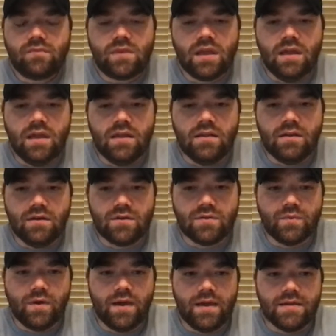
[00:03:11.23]
in those
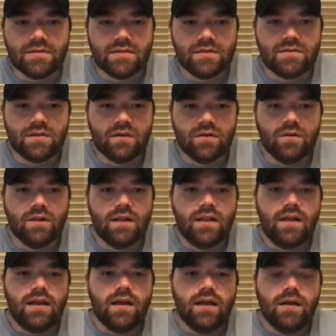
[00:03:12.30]
ways. And so
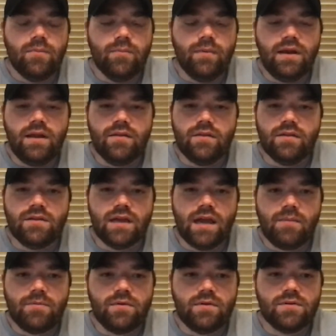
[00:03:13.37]
many of the
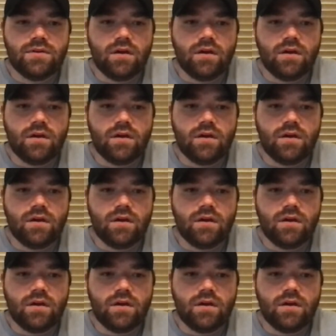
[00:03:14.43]
chapters